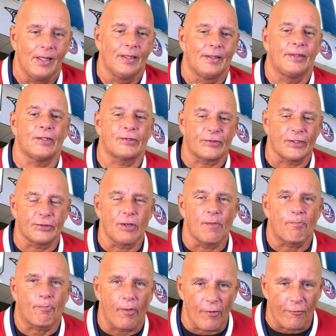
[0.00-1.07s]
This is the
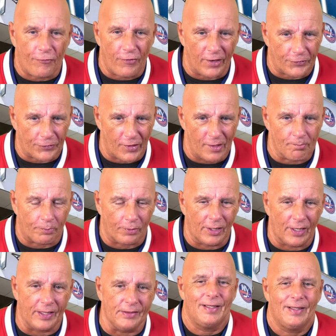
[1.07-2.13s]
perfect
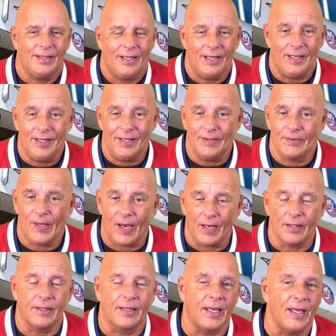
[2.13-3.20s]
template, and that
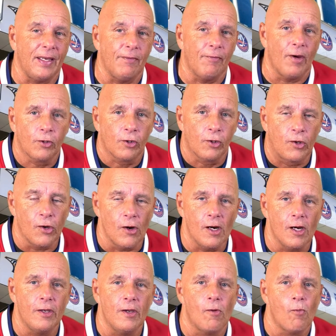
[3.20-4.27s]
will give
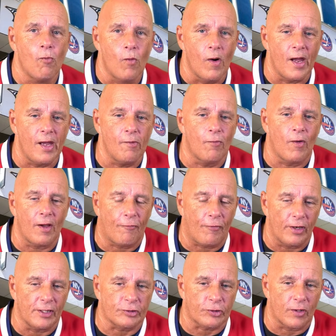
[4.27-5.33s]
good way what for
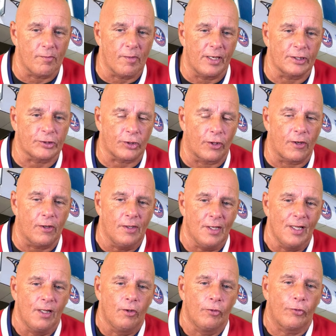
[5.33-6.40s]
the general manager
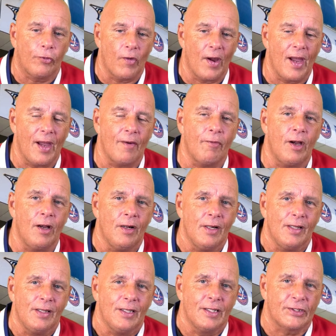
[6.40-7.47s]
to have uh,
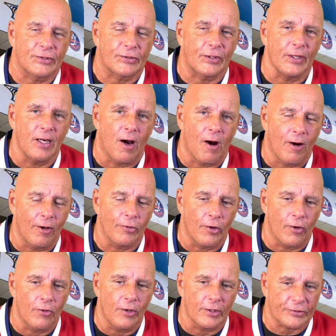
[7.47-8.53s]
stay
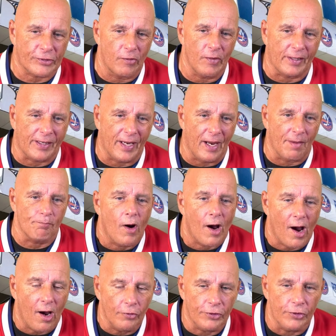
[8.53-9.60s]
under the salary cap.
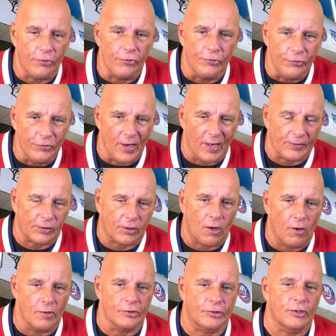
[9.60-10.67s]
How did you do that,
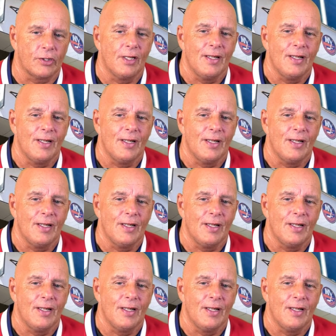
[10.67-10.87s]
coach?